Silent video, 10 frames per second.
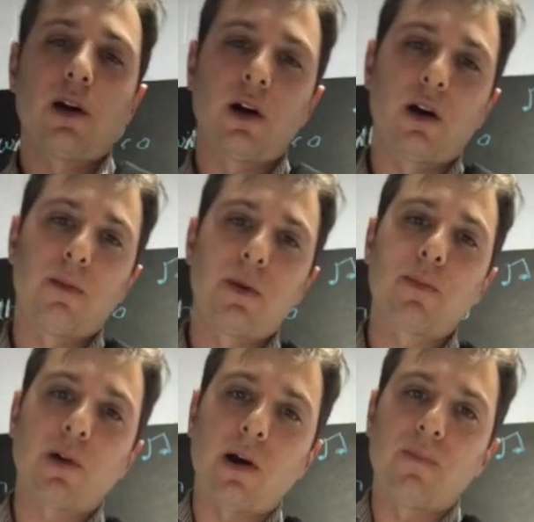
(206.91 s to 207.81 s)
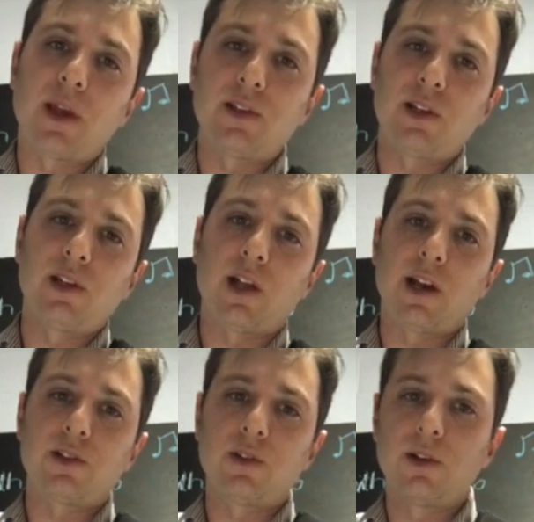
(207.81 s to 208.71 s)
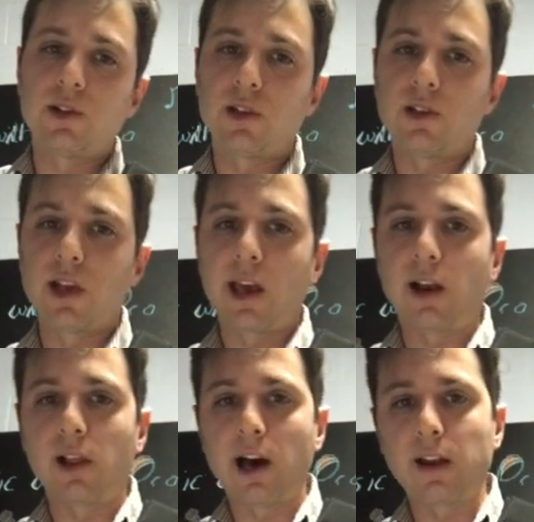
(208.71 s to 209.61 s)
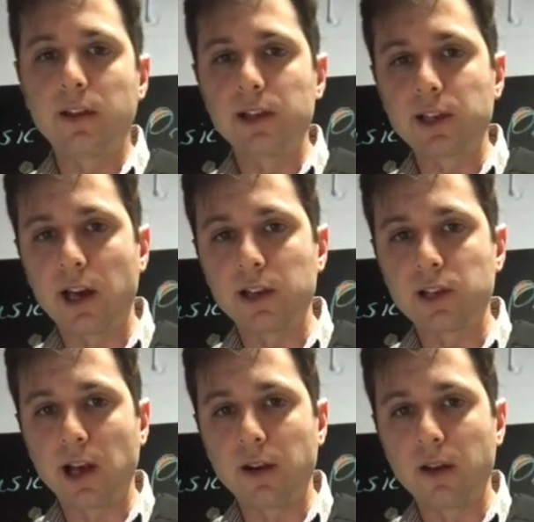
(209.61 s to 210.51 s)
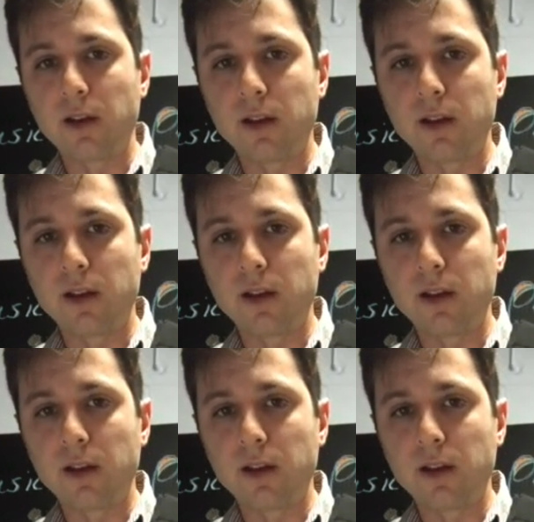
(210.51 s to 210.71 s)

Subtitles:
A big problem that I see in a lot of students is they get a lot of this kind of sound.